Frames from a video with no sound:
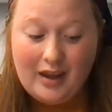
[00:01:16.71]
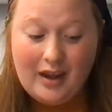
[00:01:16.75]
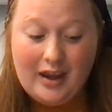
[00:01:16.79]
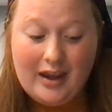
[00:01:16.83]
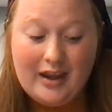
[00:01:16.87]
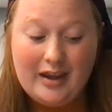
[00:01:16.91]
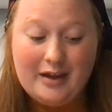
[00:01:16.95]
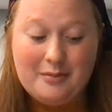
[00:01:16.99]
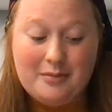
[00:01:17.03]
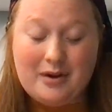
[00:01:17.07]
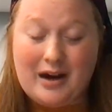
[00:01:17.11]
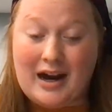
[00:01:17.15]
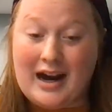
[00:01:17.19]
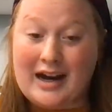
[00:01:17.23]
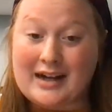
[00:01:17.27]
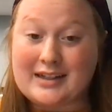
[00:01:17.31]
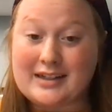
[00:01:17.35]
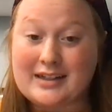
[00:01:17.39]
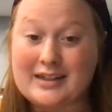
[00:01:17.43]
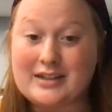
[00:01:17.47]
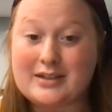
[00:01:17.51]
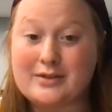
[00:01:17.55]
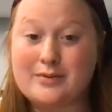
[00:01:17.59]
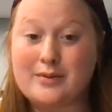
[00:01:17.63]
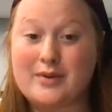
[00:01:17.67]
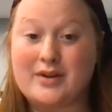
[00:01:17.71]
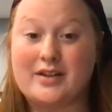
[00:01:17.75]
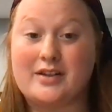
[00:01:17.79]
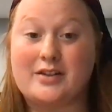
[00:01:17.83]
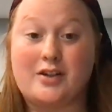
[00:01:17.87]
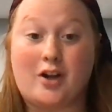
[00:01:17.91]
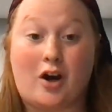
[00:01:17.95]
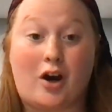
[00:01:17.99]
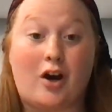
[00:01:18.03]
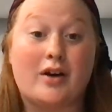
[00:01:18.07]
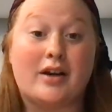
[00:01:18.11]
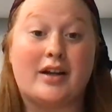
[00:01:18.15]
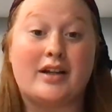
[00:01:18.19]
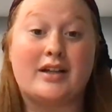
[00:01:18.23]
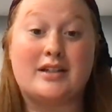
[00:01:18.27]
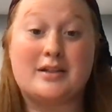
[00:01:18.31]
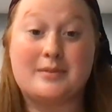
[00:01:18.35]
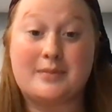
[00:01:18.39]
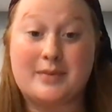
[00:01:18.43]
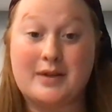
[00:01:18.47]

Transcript: and practice with talking to